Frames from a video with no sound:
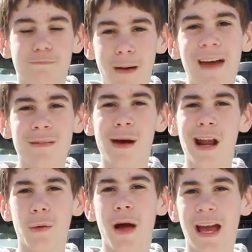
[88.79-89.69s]
Buy the
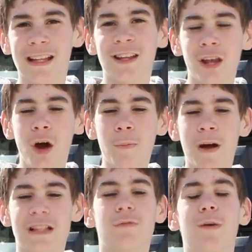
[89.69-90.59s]
Battle Wagon at the low price of